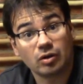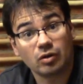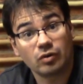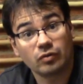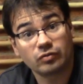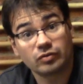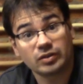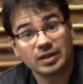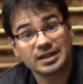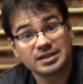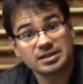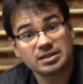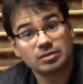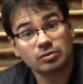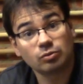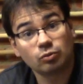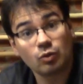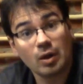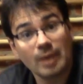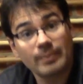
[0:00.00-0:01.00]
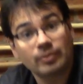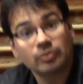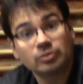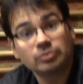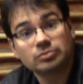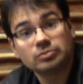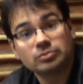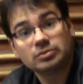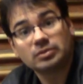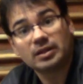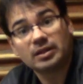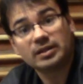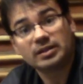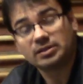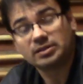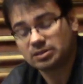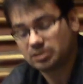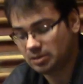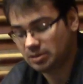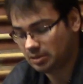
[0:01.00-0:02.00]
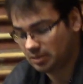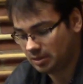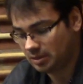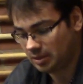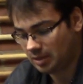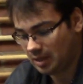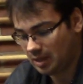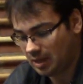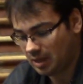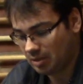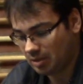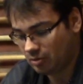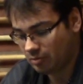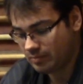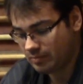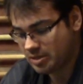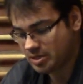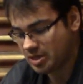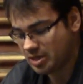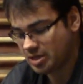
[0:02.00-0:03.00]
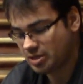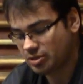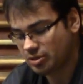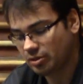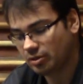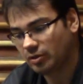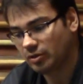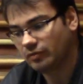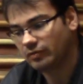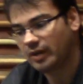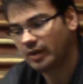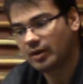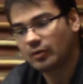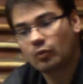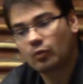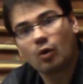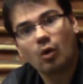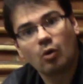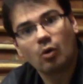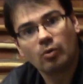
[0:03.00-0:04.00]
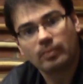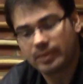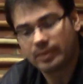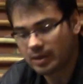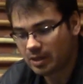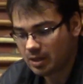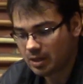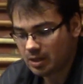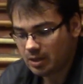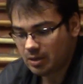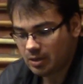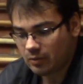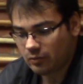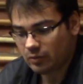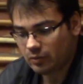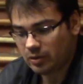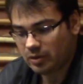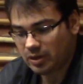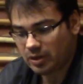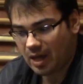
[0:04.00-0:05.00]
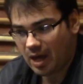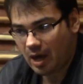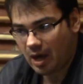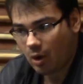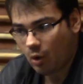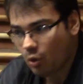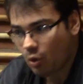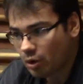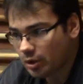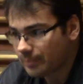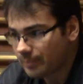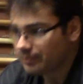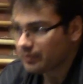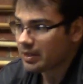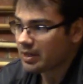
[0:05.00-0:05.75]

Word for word: uh, of classical weapon, that it's a combination of a rope with a hook.